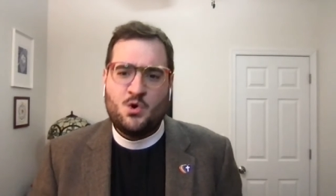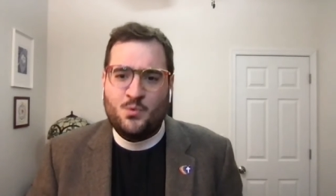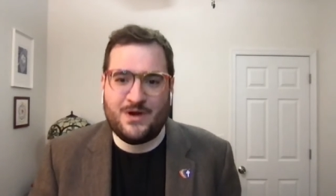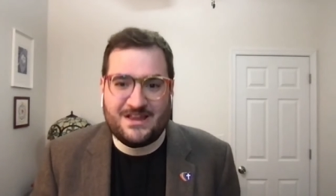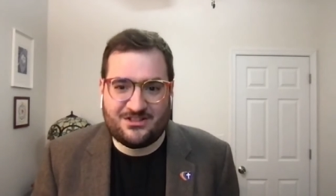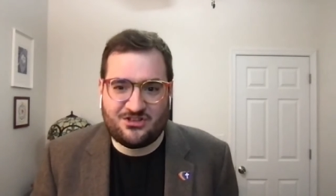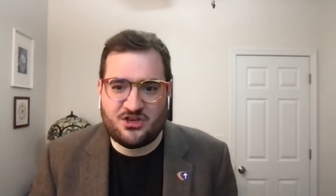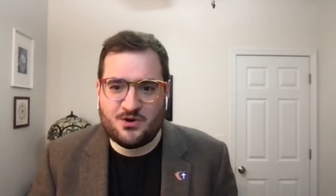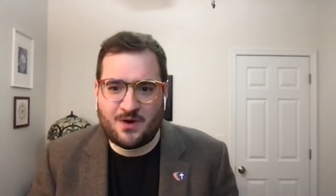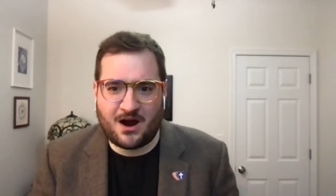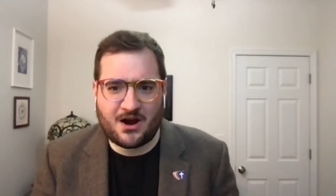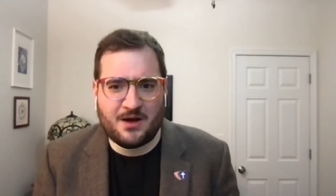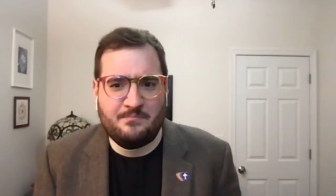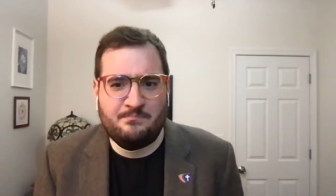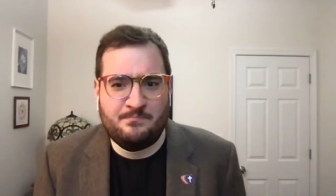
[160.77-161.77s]
We too
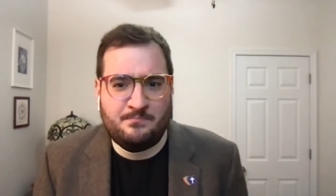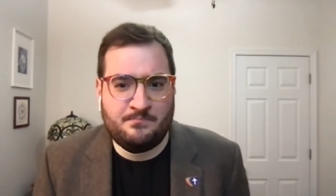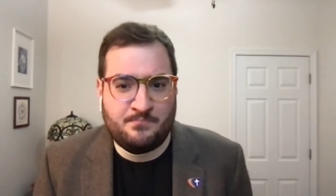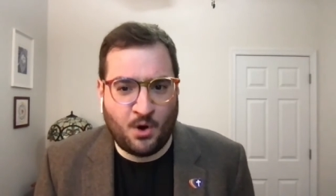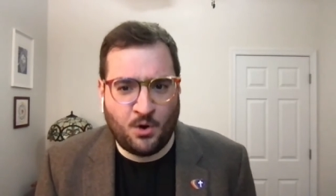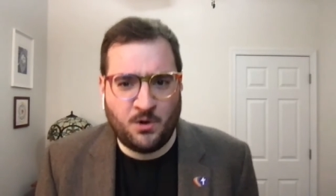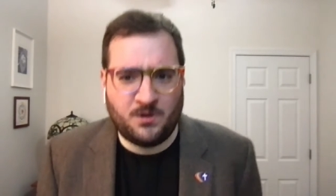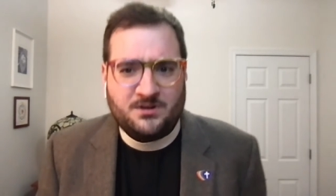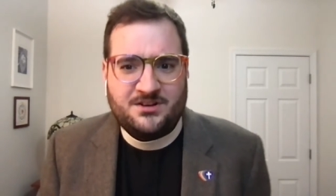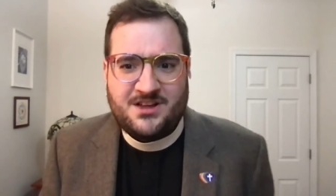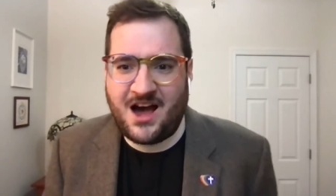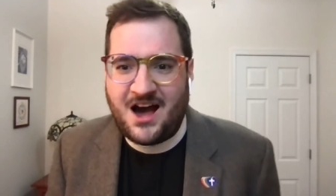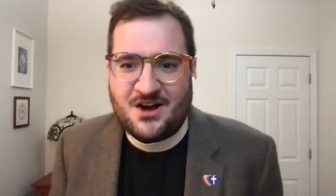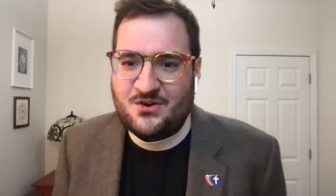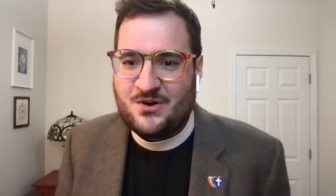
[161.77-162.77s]
are a bold
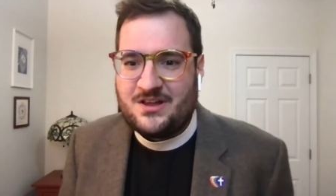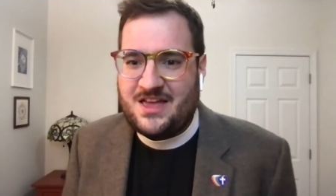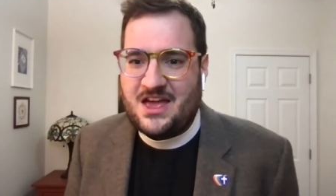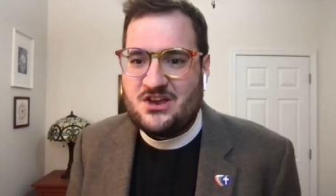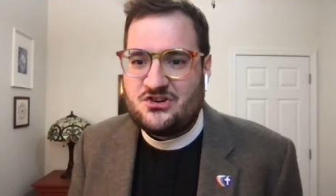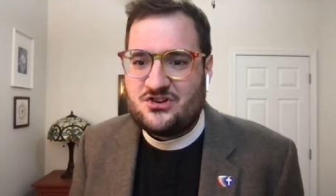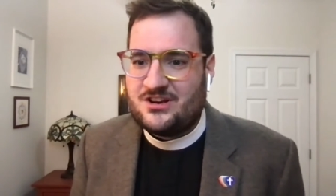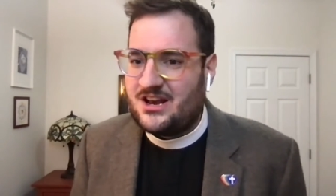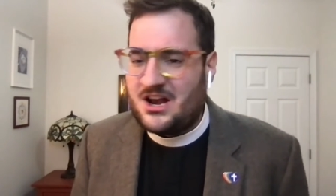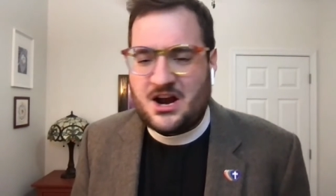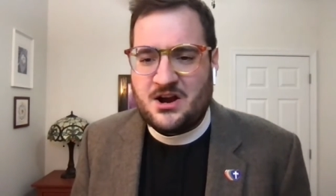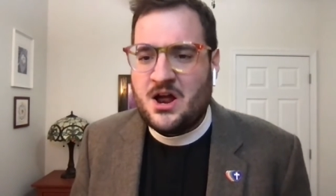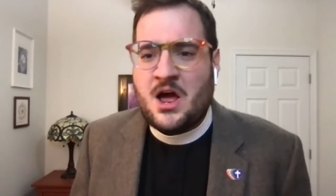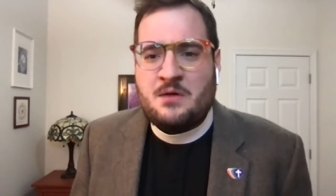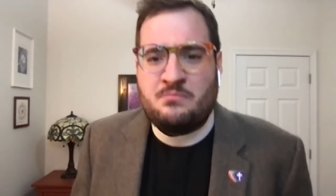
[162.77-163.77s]
congregation in
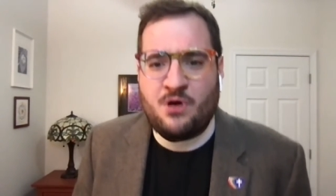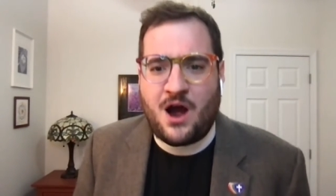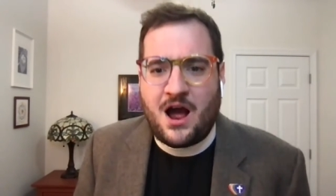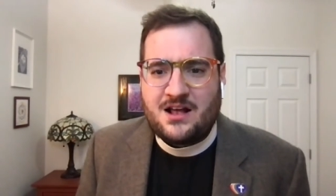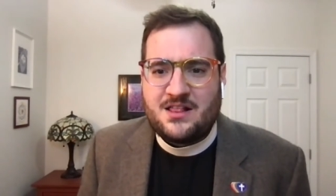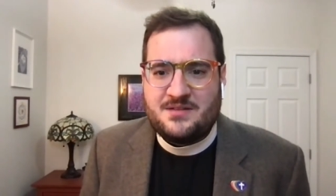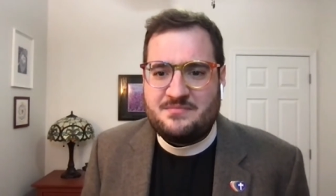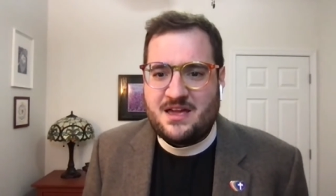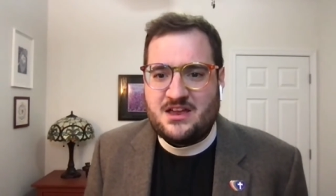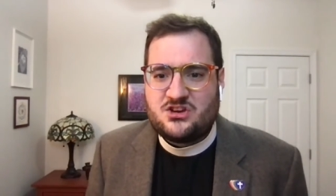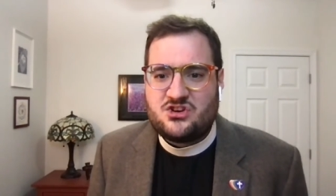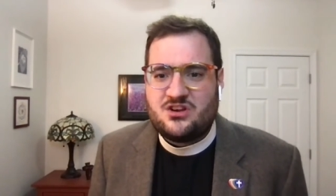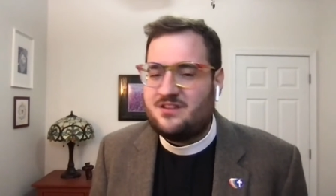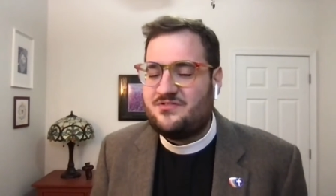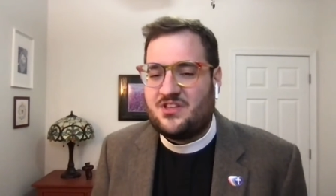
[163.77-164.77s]
our
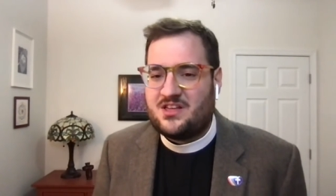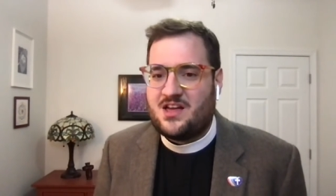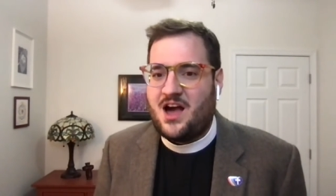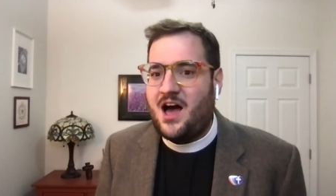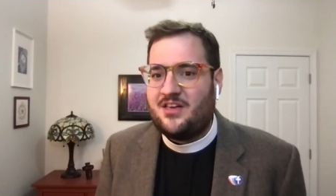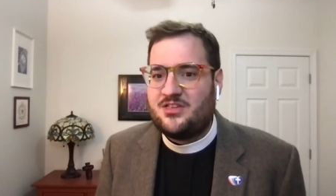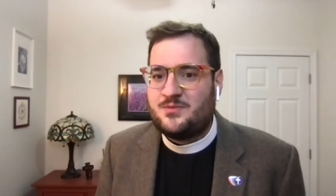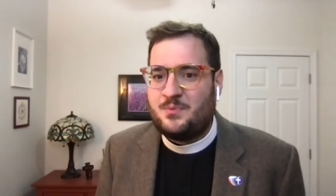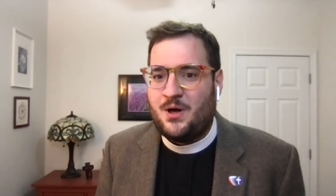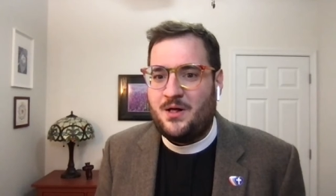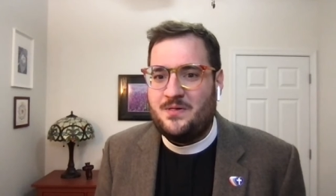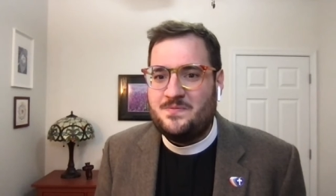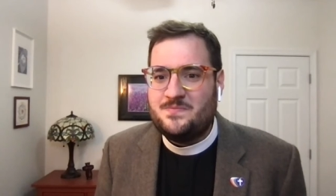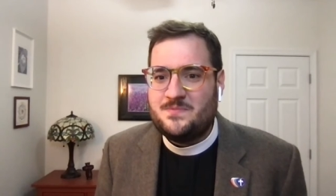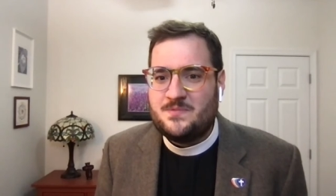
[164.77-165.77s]
proclamation of the gospel.